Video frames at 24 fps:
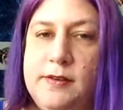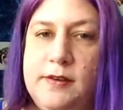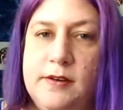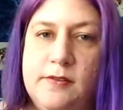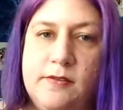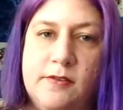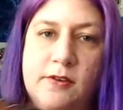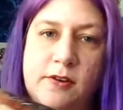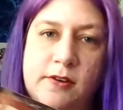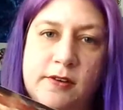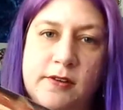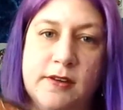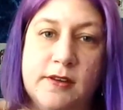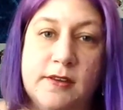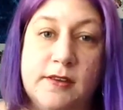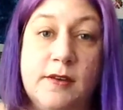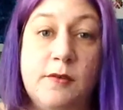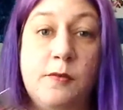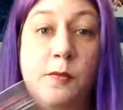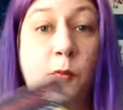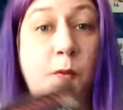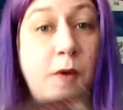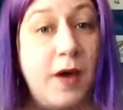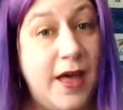and of course I said,
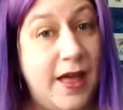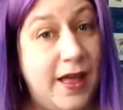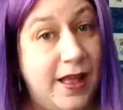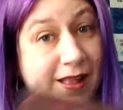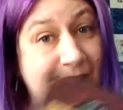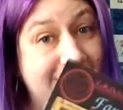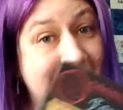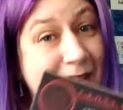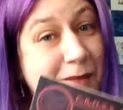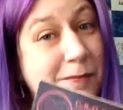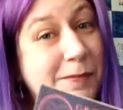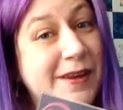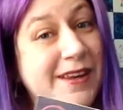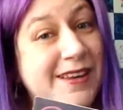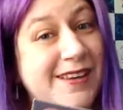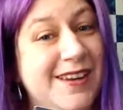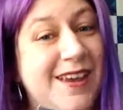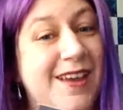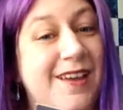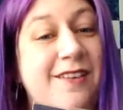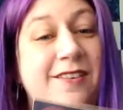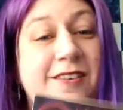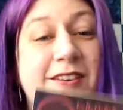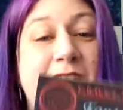well, let me
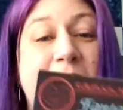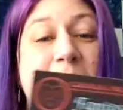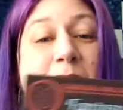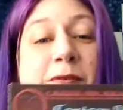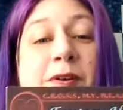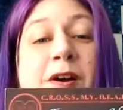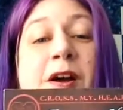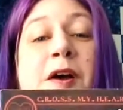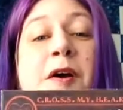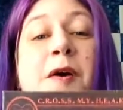tell you.